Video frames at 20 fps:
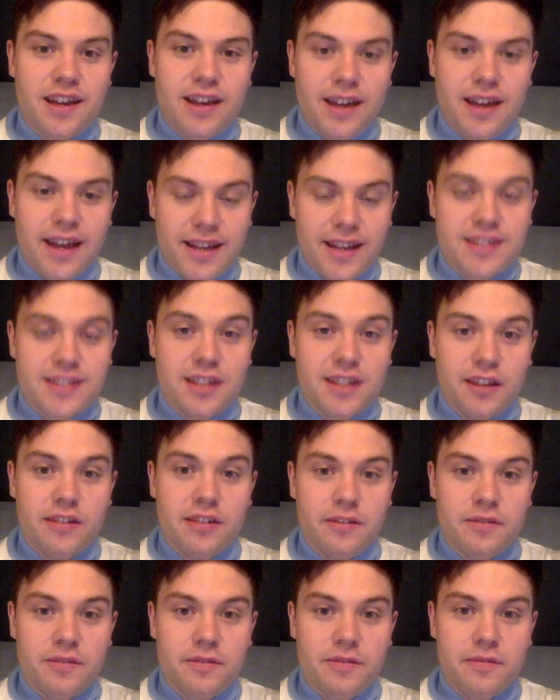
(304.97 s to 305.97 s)

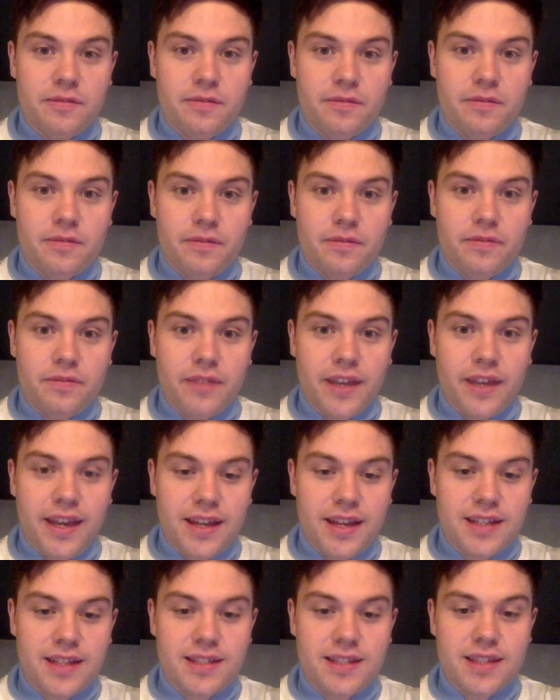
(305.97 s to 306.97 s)
excellent.
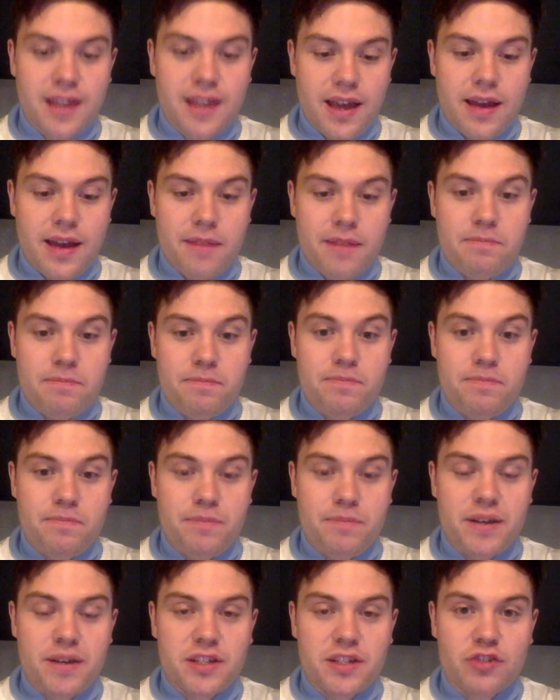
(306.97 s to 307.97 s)
He's their
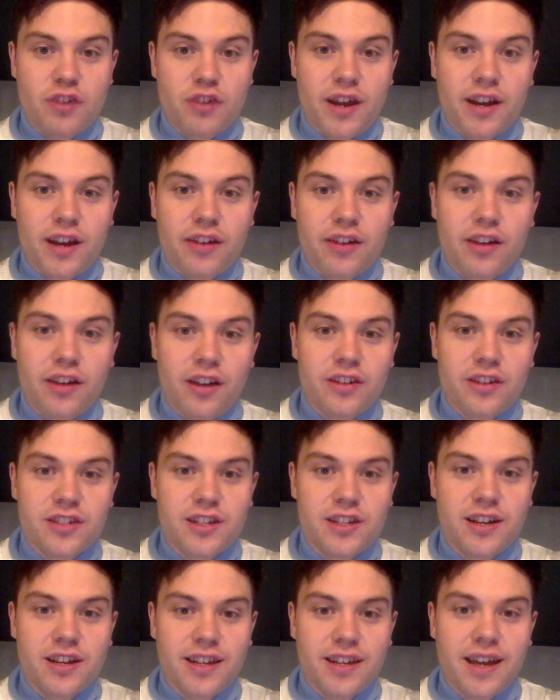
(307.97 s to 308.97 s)
best striker
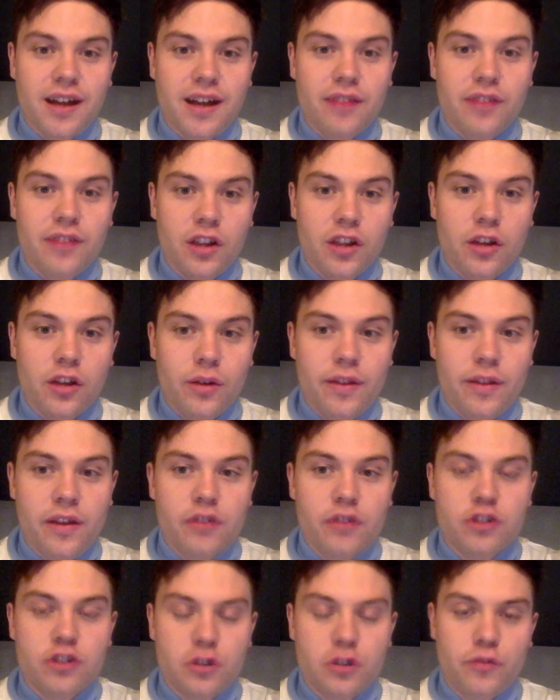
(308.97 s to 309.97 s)
alongside Calvert-Lewin.
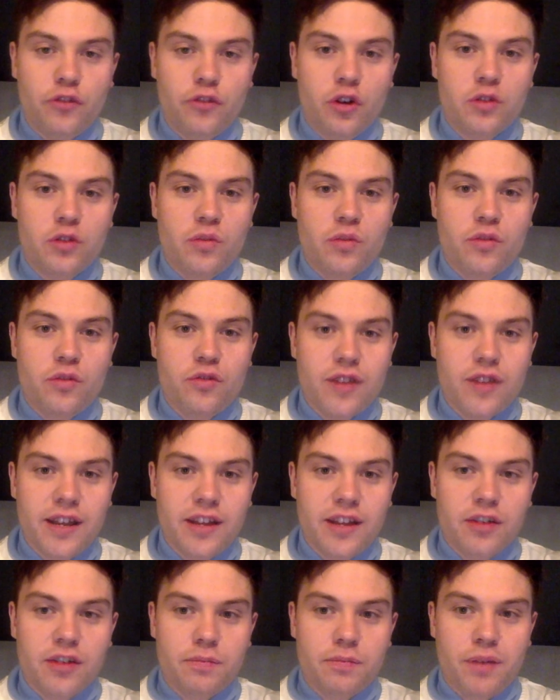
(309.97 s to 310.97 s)
Those two have formed up a
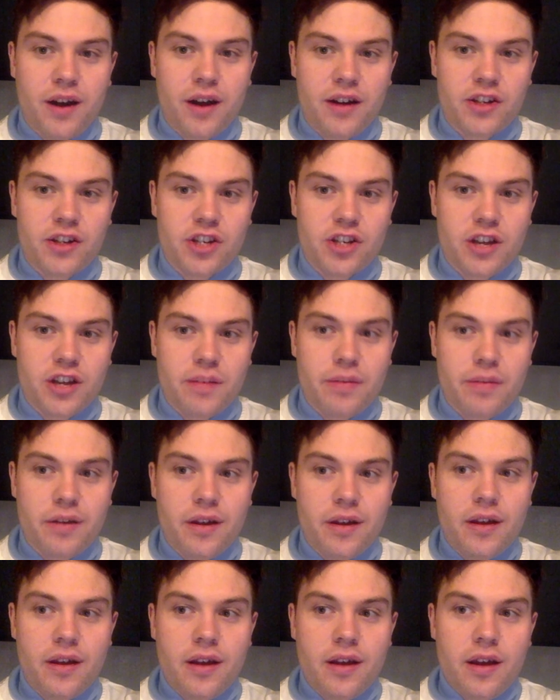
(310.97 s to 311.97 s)
really good partnership.
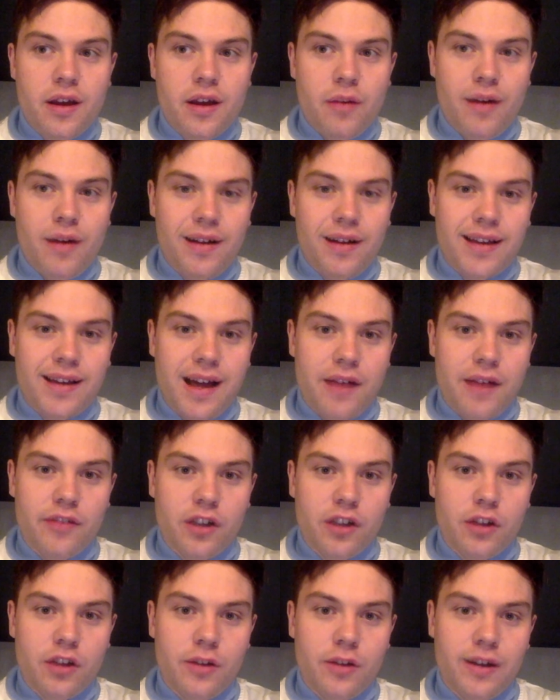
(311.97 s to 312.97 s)
While
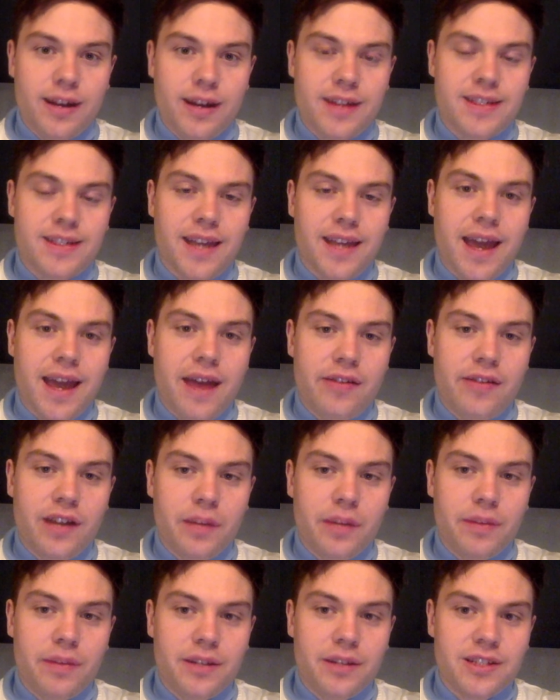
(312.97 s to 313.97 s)
Calvert-Lewin has the
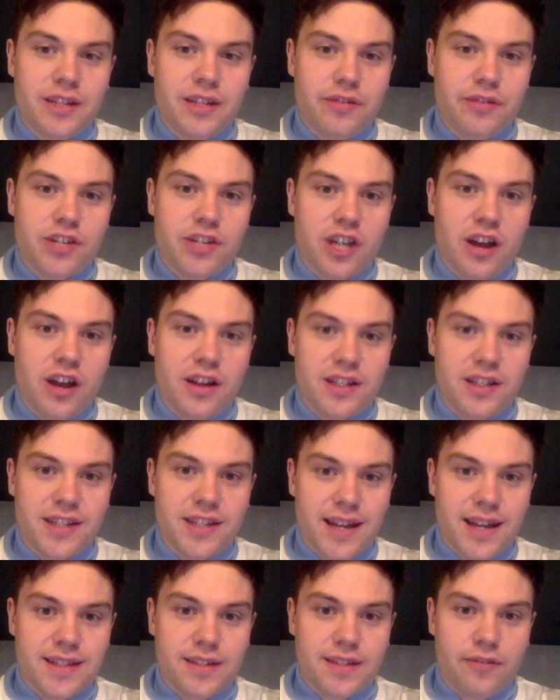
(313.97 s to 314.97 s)
aerial ability,
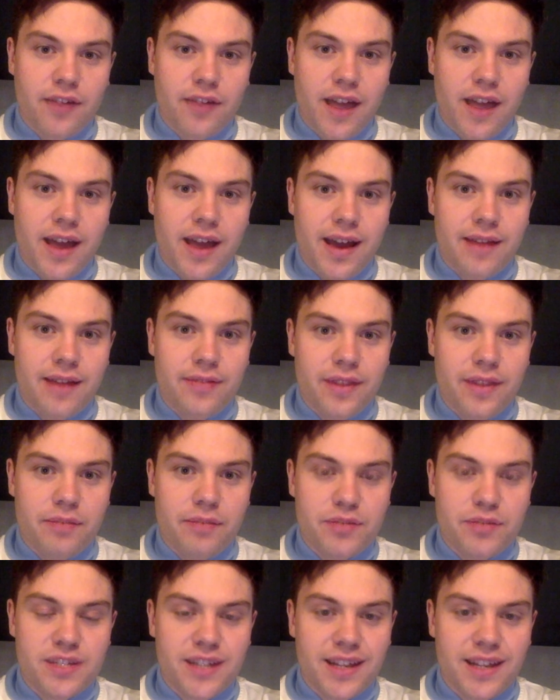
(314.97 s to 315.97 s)
Richarlison has the flair, the
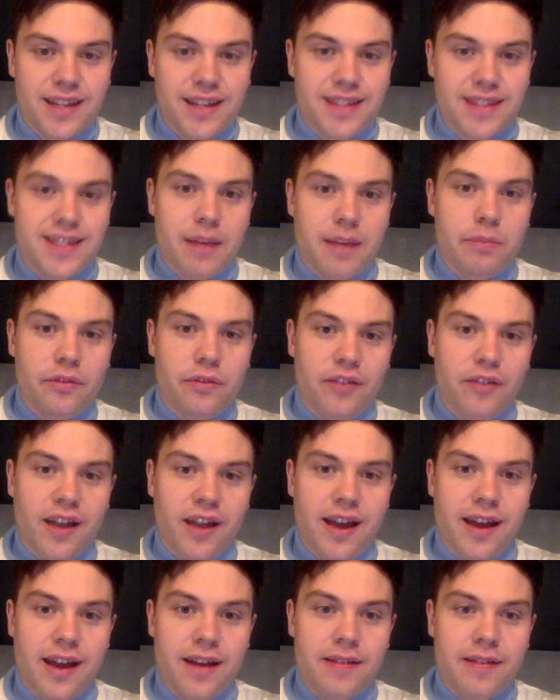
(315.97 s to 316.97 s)
Brazilian samba
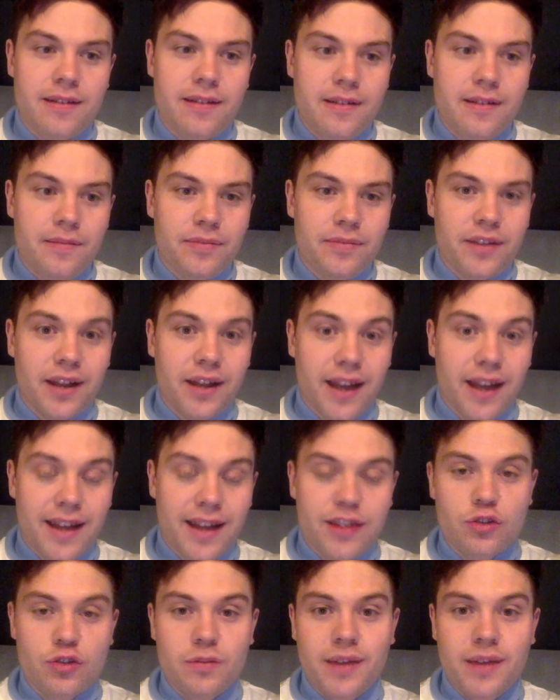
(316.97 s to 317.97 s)
flair that
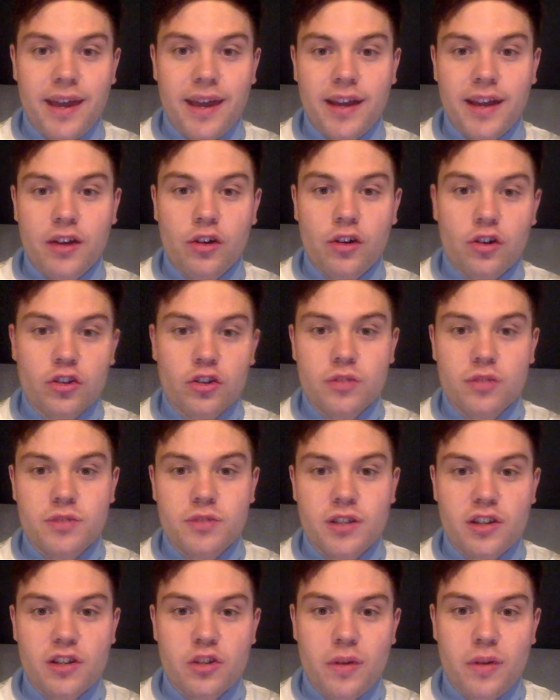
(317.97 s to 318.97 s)
led to him getting called up
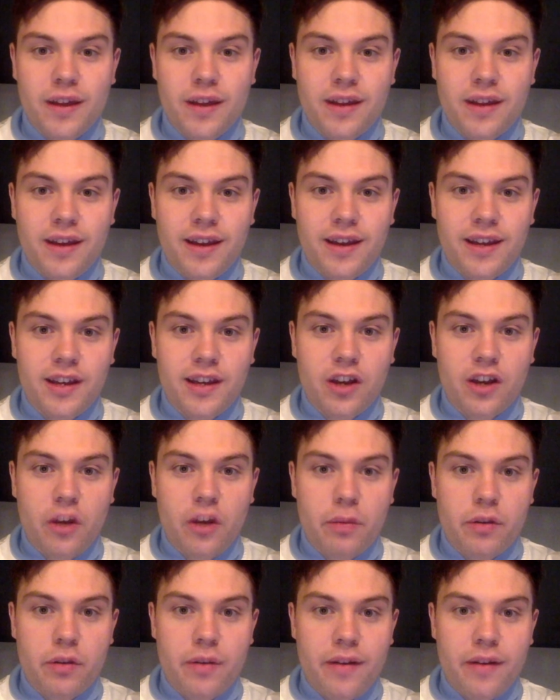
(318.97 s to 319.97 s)
to the 2019
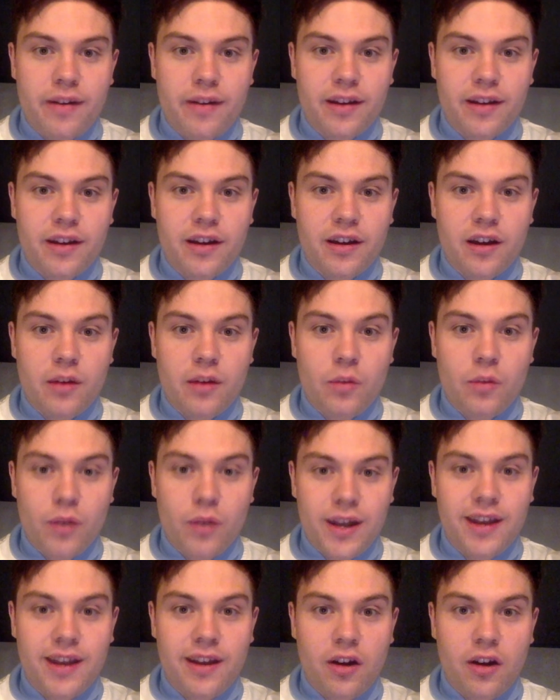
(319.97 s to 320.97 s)
Copa America and
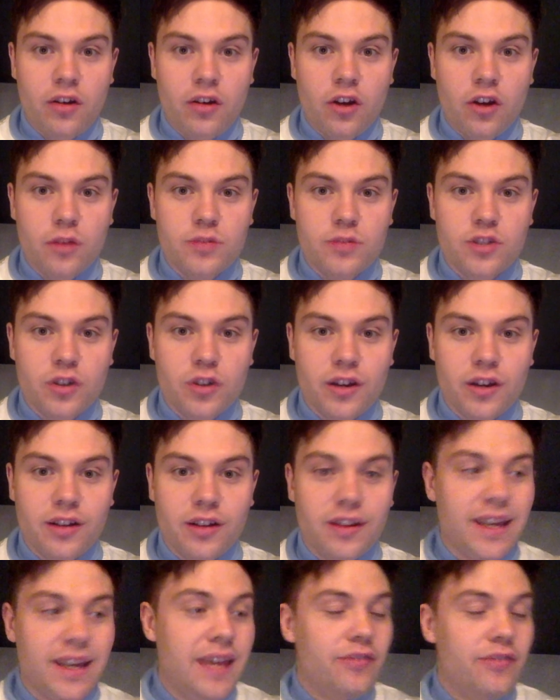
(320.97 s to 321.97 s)
winning it on home
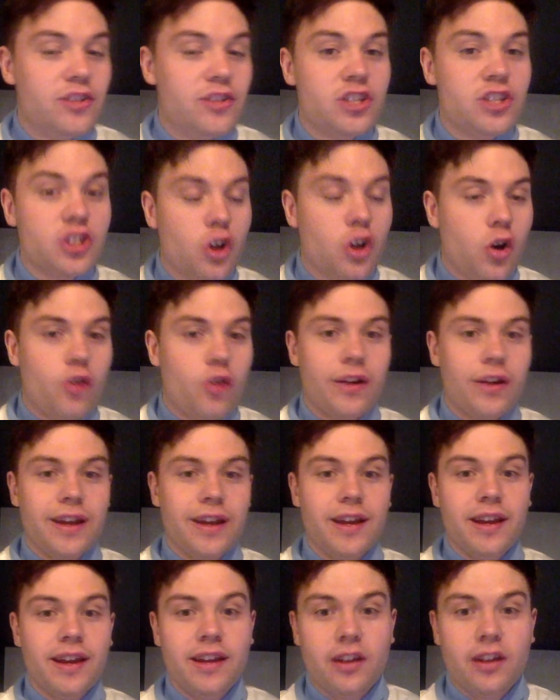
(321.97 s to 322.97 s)
soil, even
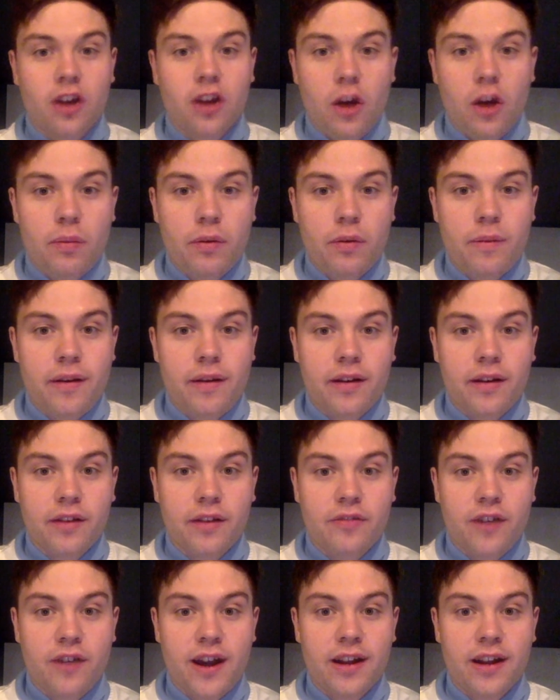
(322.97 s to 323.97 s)
scoring in the Copa America
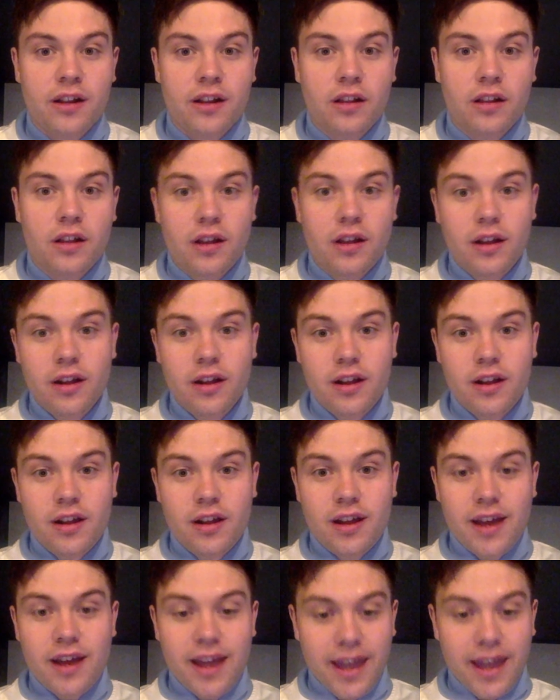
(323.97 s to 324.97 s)
final.
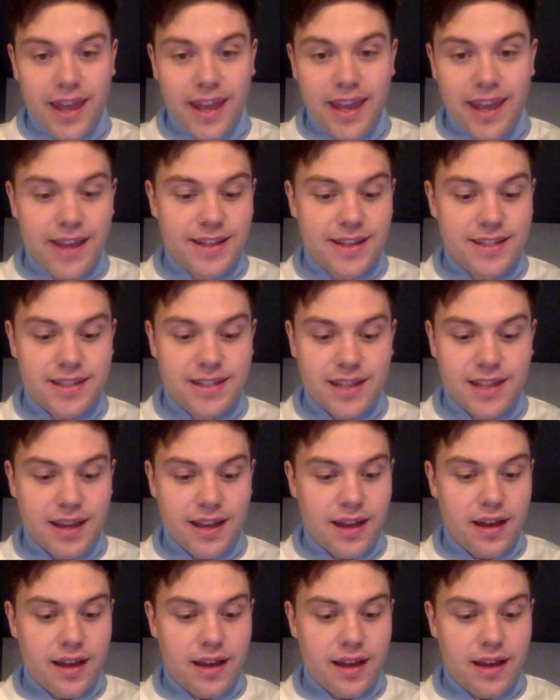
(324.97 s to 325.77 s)
He's